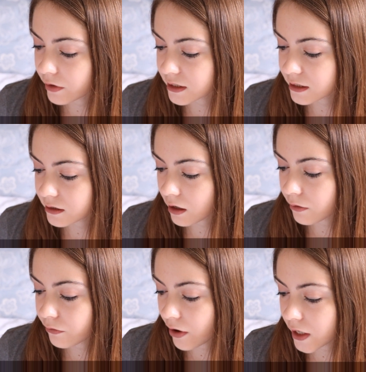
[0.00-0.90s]
it is done
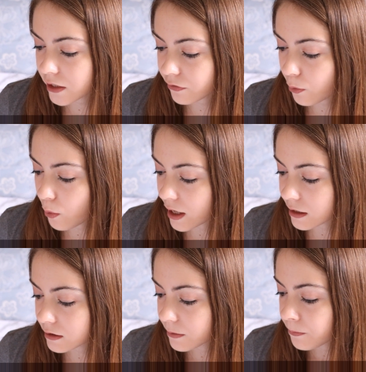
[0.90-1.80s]
in very different
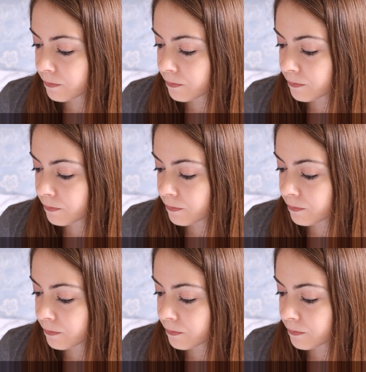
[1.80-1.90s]
ways.